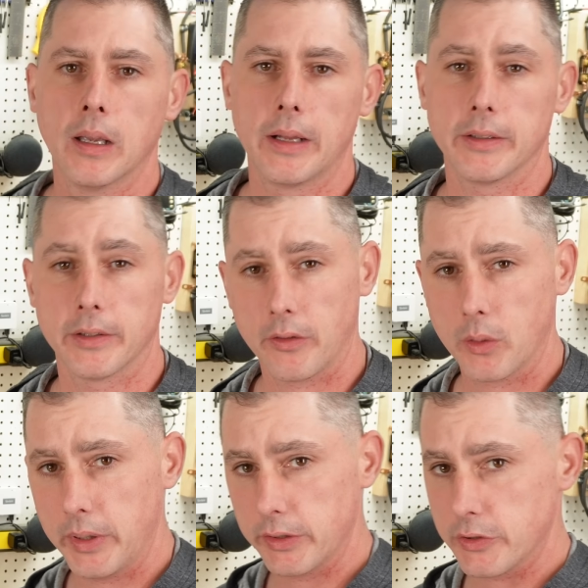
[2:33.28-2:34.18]
And
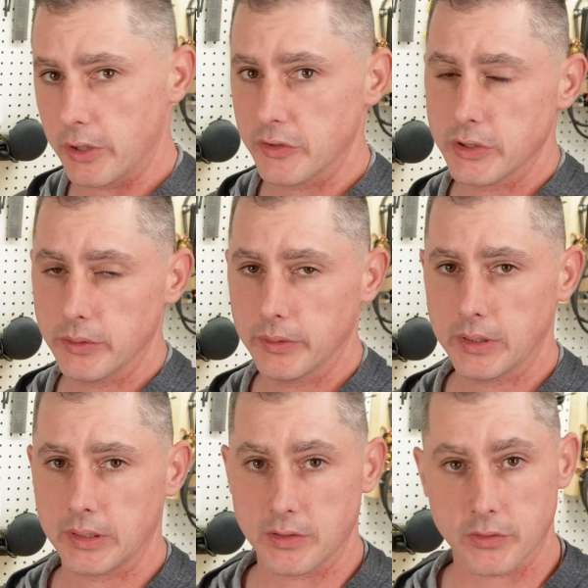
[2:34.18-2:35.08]
another way to charge the
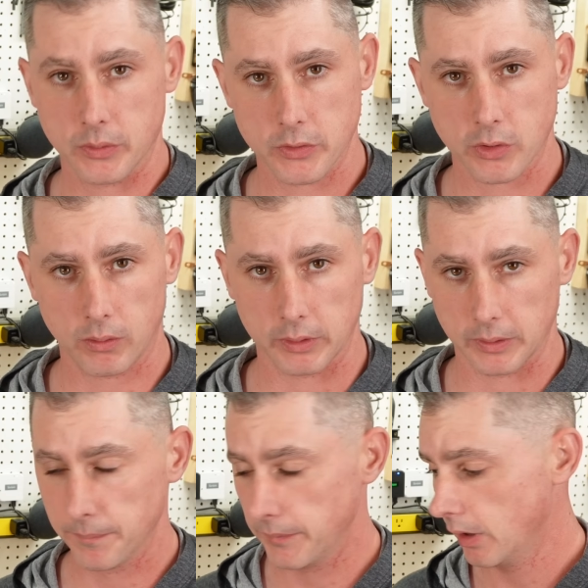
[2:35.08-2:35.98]
unit is through solar.